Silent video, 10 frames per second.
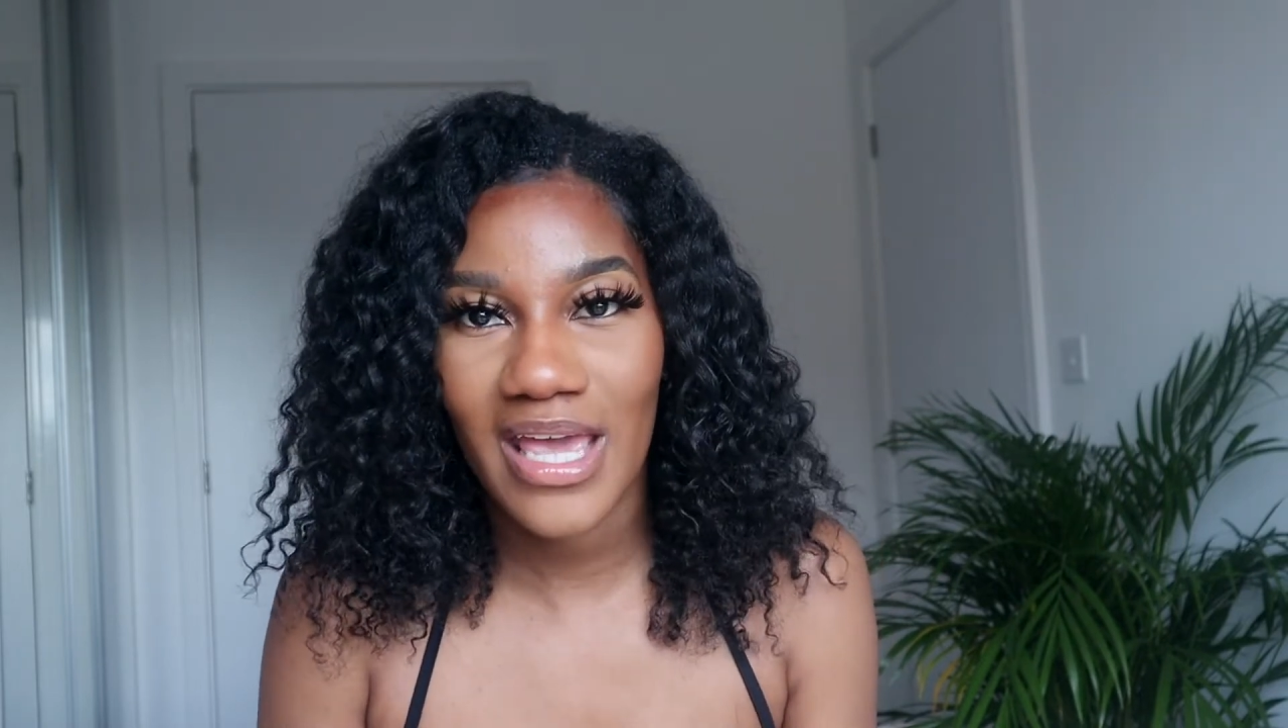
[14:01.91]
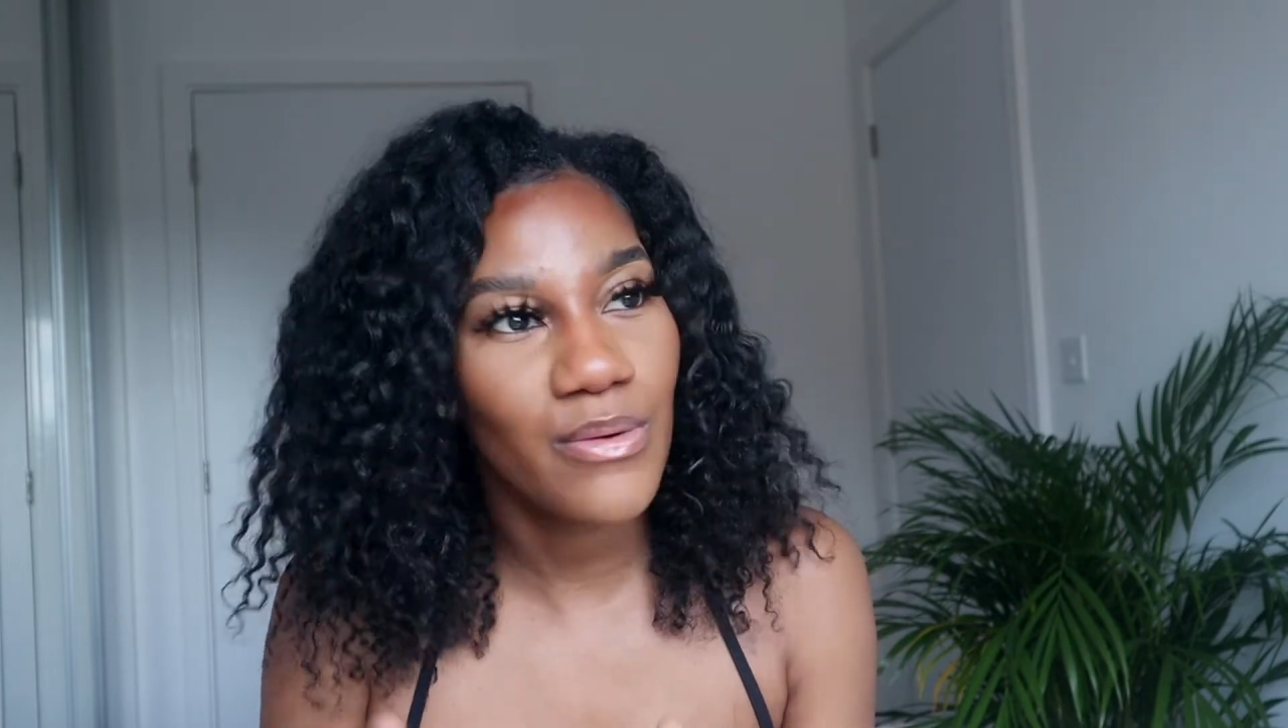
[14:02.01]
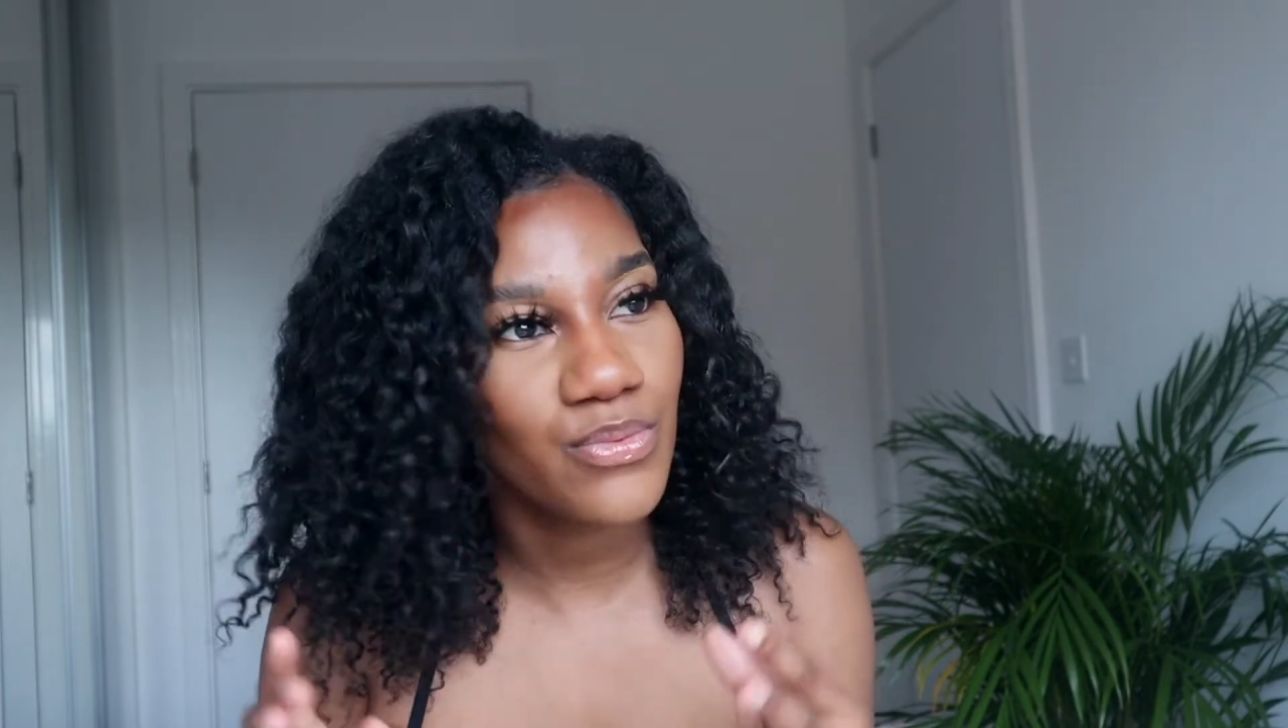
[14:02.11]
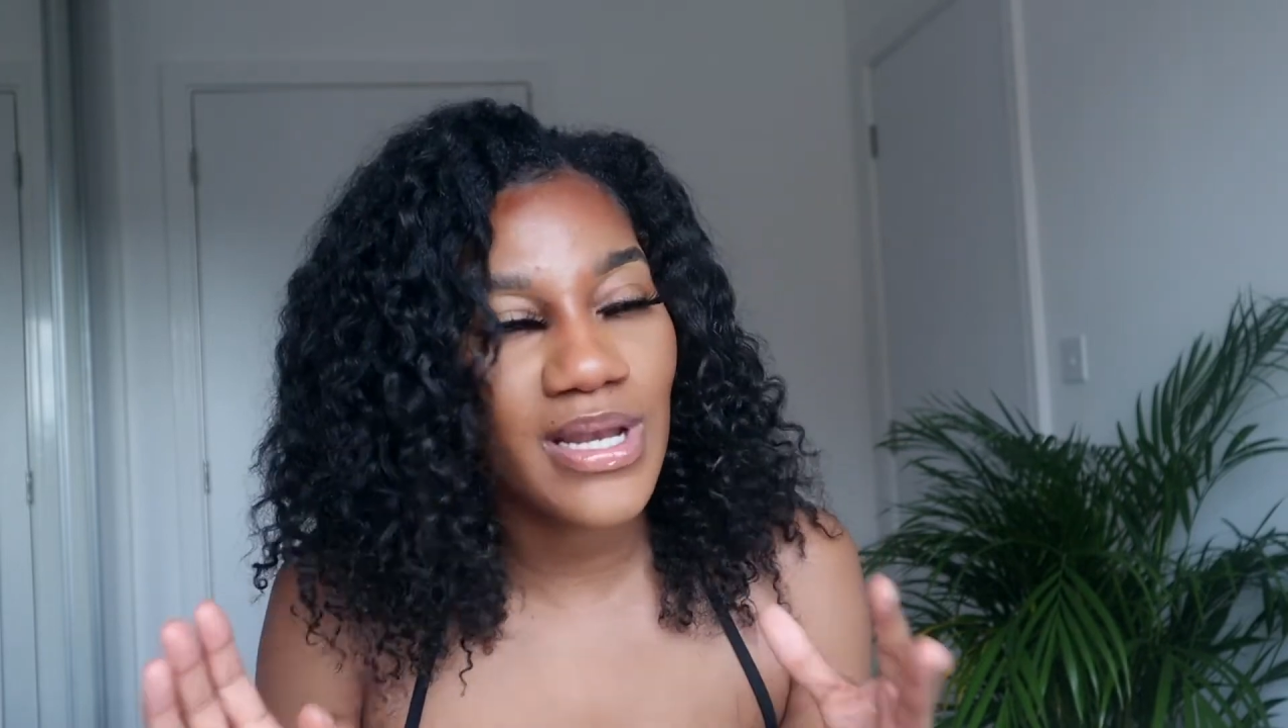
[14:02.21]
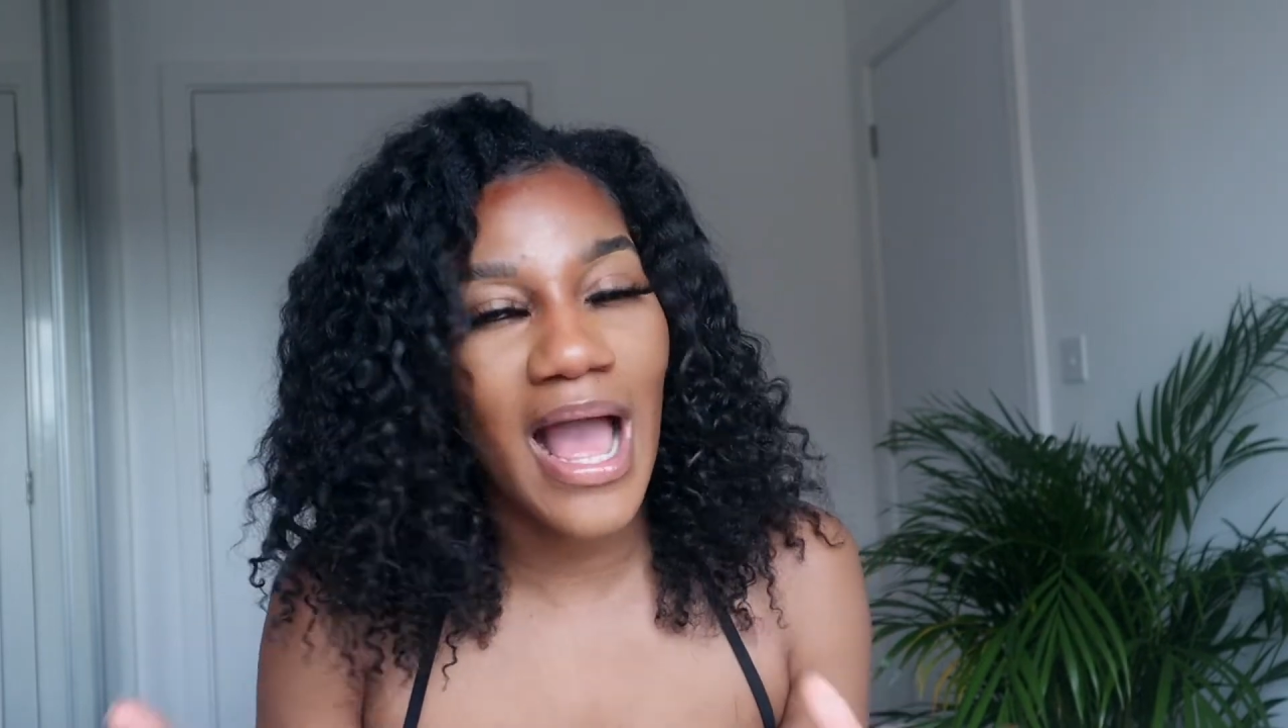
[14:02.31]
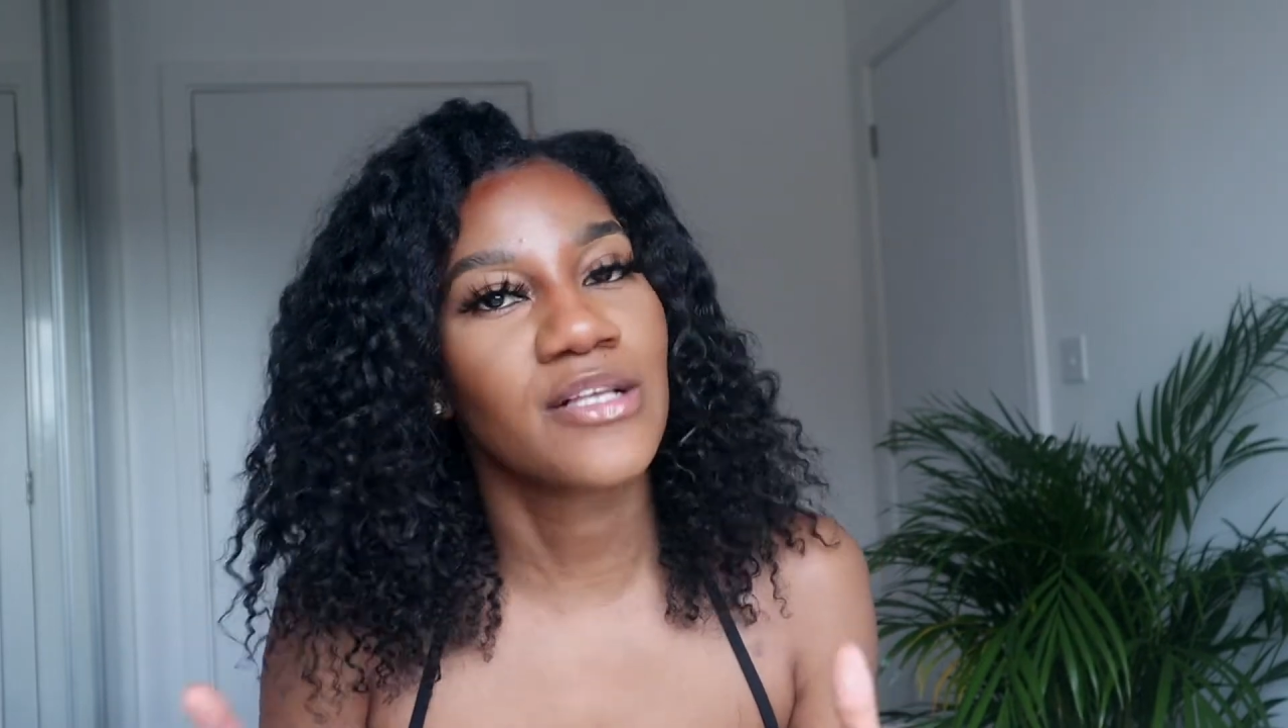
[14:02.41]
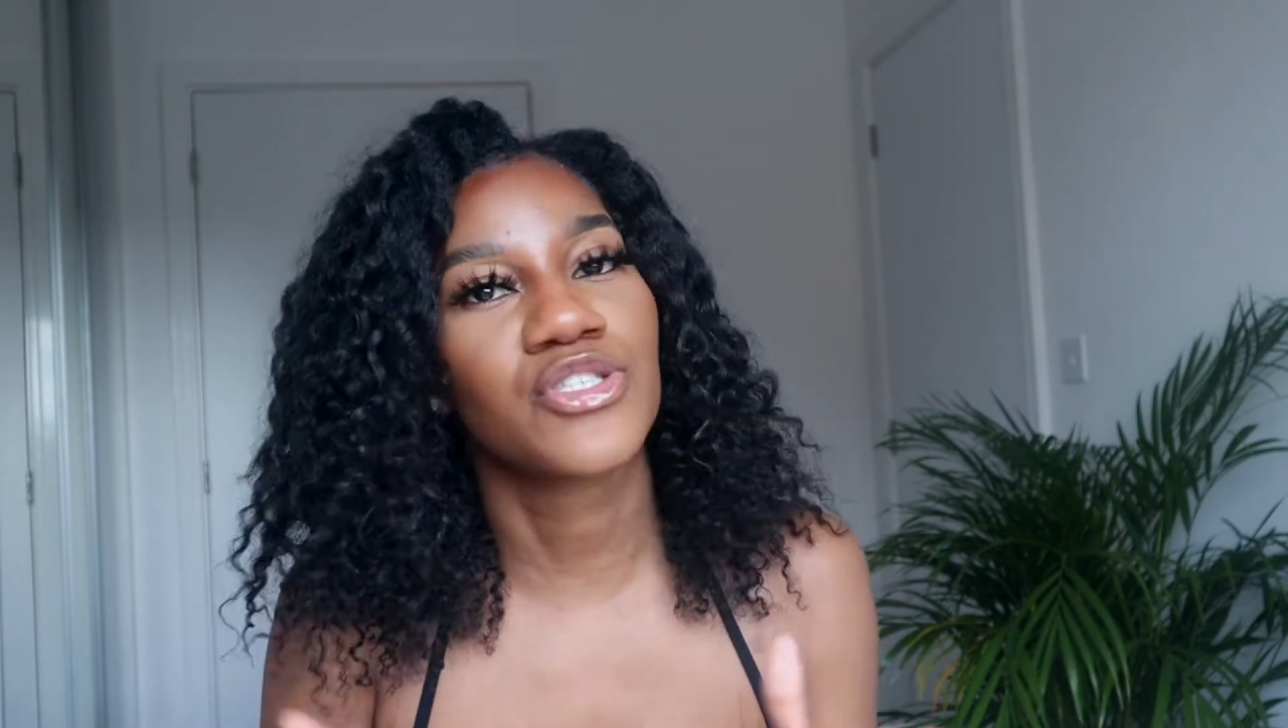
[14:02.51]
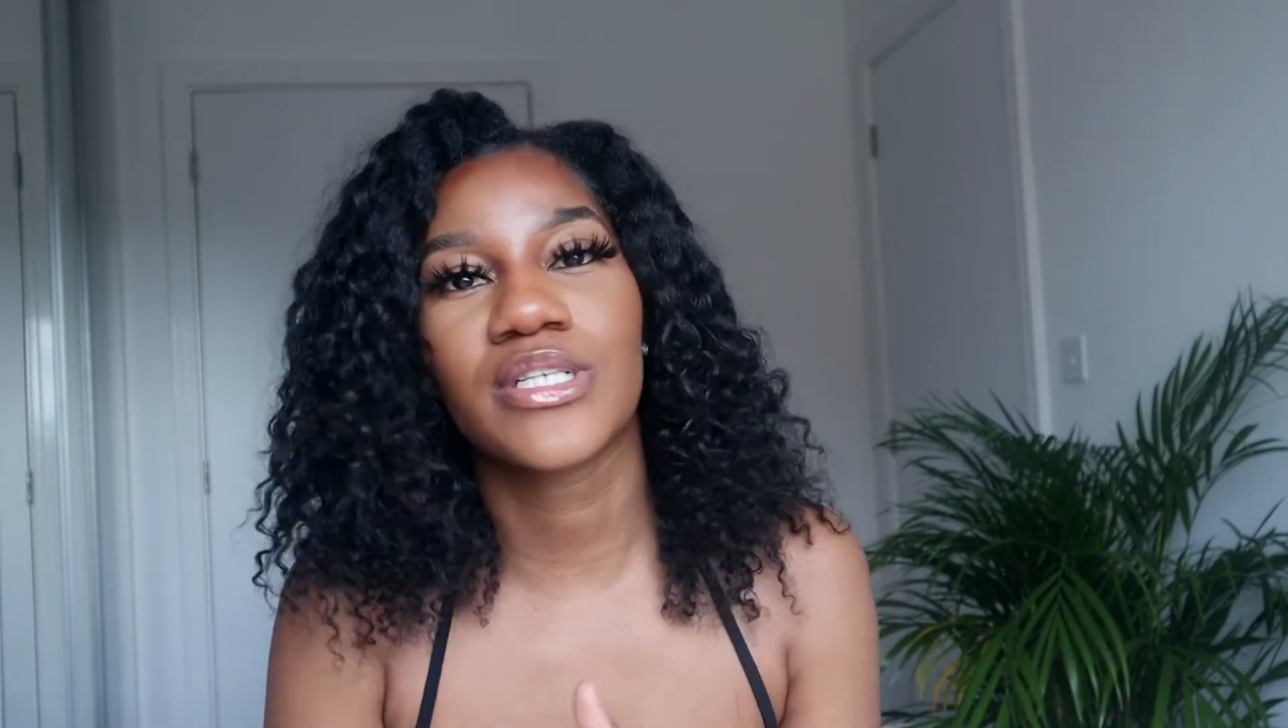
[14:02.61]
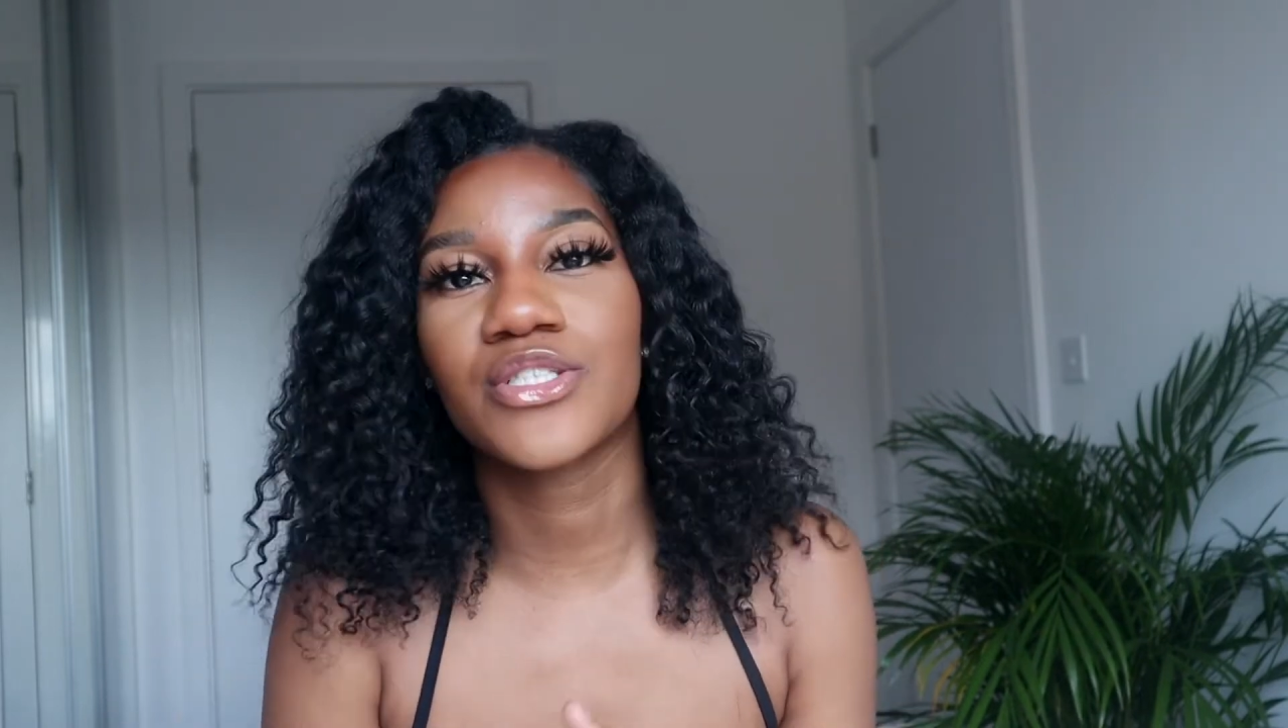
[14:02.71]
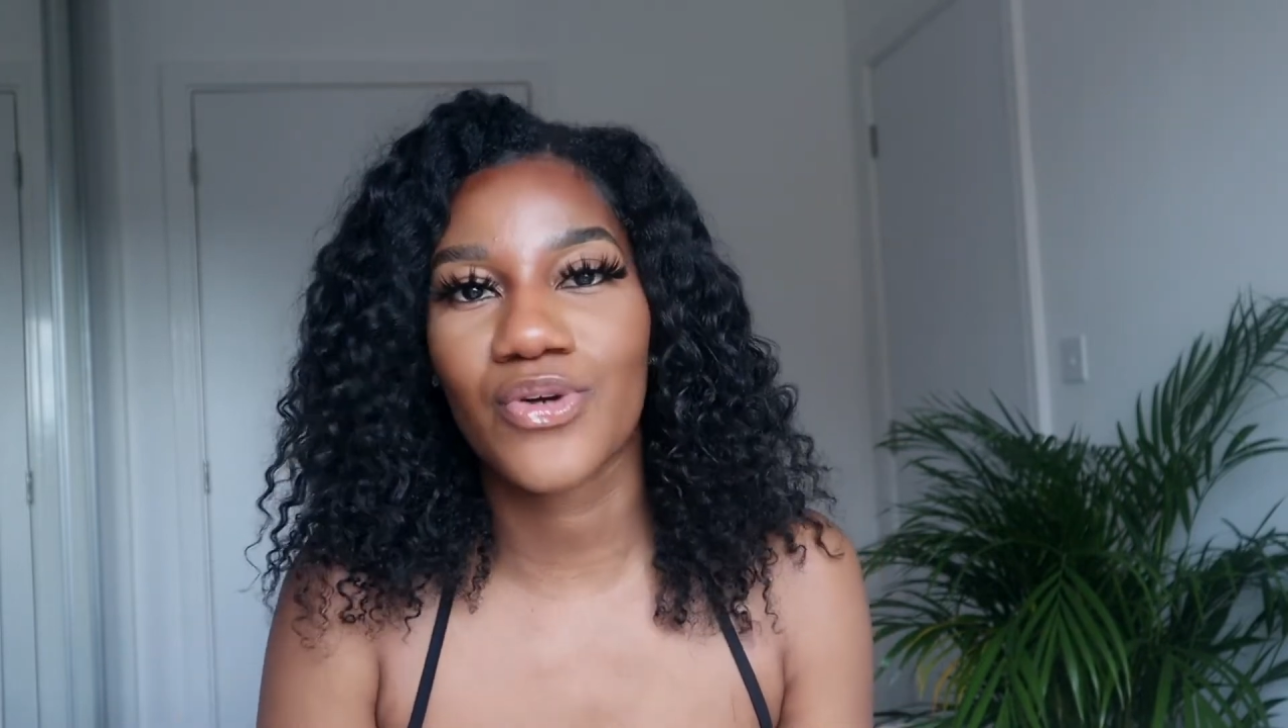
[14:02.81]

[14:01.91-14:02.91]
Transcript: it would actually